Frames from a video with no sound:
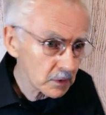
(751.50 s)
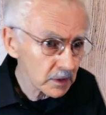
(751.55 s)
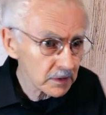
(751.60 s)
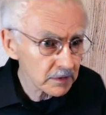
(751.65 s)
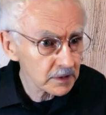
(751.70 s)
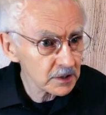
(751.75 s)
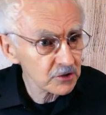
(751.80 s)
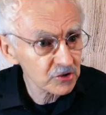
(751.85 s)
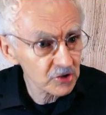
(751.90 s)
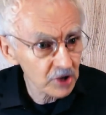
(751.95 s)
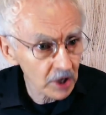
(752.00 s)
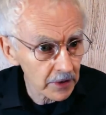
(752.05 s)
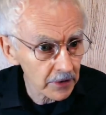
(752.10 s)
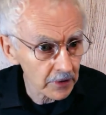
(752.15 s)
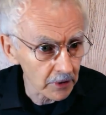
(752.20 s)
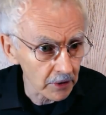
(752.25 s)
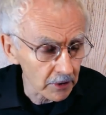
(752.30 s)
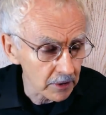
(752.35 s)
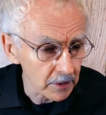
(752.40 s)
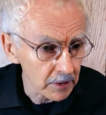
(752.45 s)
with each
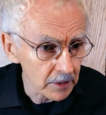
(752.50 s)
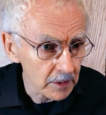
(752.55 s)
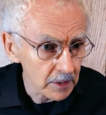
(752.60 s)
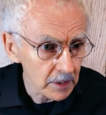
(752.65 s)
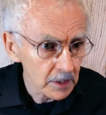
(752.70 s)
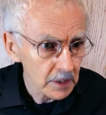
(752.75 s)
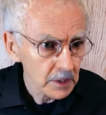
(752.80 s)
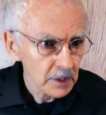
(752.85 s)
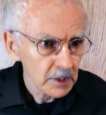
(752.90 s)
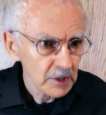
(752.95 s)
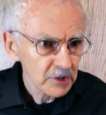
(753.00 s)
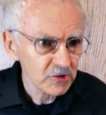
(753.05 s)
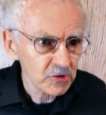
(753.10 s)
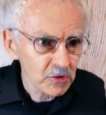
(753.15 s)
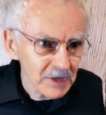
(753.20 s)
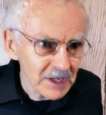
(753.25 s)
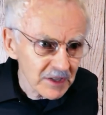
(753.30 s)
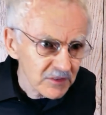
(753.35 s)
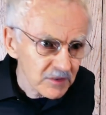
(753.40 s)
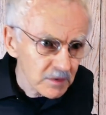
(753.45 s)
other.
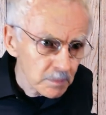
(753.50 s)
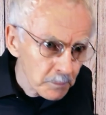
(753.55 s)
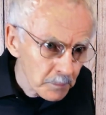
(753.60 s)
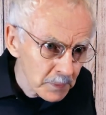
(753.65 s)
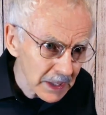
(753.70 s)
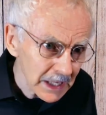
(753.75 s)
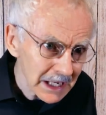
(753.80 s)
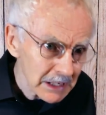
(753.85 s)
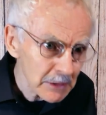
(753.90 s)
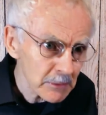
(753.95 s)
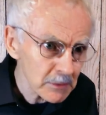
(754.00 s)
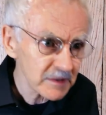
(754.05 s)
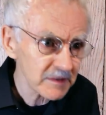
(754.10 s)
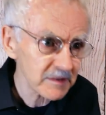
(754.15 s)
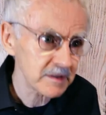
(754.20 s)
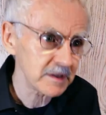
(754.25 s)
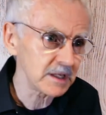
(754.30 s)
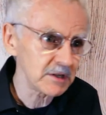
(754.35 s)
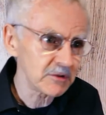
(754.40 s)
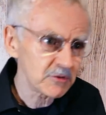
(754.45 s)
Transparency